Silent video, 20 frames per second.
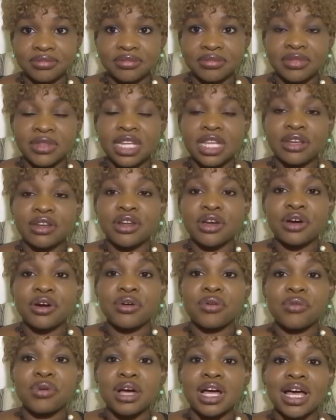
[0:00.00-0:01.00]

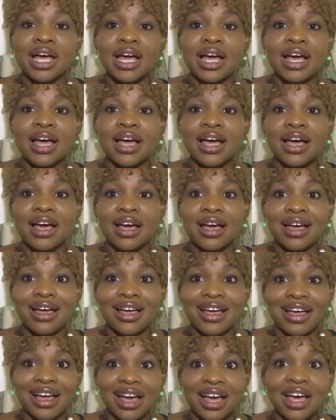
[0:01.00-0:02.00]
Now,
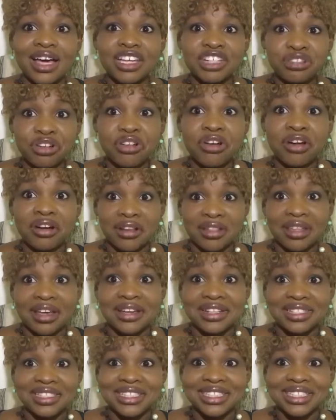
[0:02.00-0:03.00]
I cut
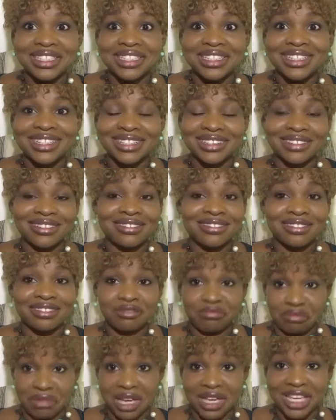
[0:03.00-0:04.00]
that.
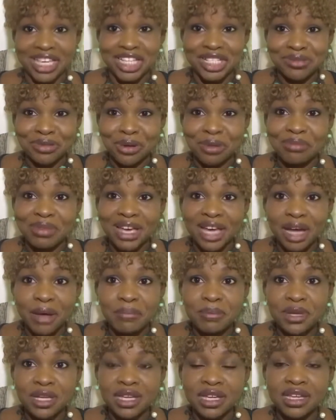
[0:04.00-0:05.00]
My kids won't be
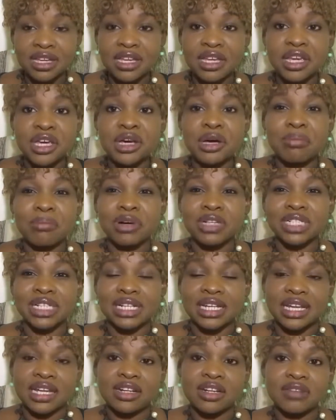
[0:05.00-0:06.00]
happy, but at the
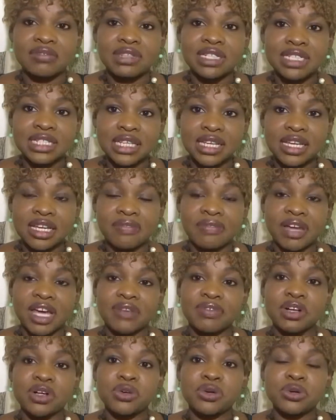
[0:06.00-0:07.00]
end of the day, if I have
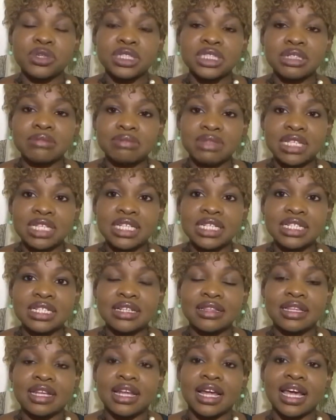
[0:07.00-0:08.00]
a goal to meet,
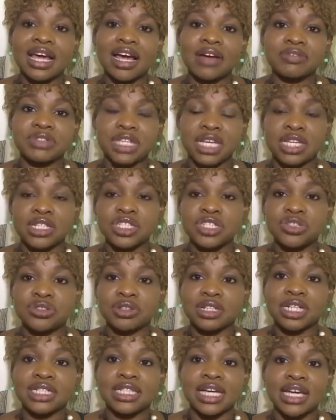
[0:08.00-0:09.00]
then I have to ensure
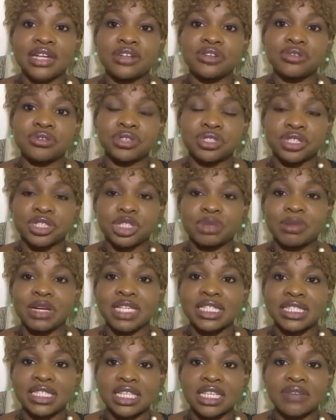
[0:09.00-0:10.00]
that I don't touch my
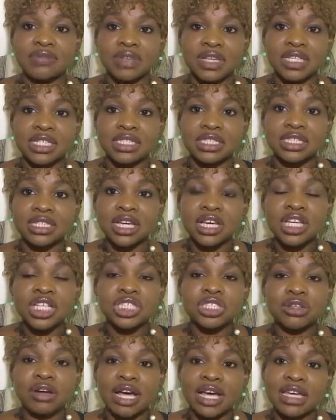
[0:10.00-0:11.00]
savings. So
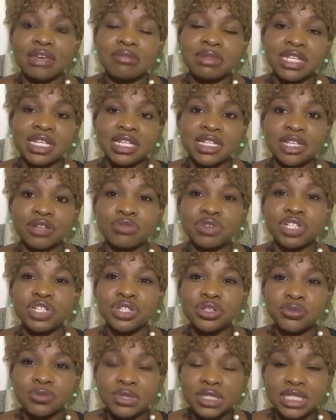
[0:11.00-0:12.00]
I immediately
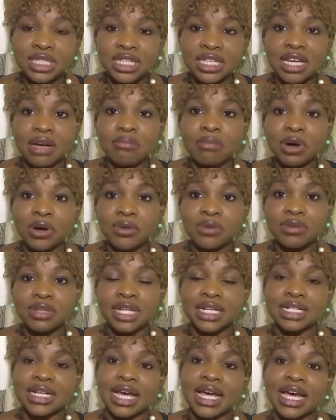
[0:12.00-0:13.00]
reduce the amount
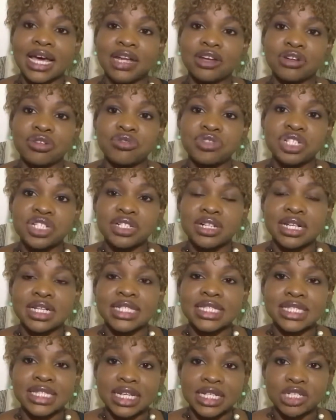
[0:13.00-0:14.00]
that I had originally
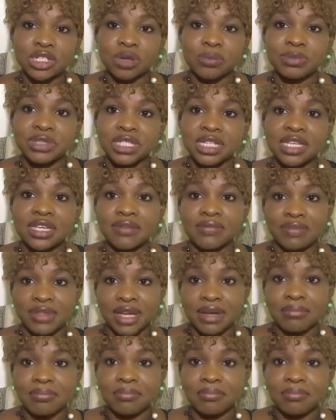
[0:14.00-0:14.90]
set up to give them.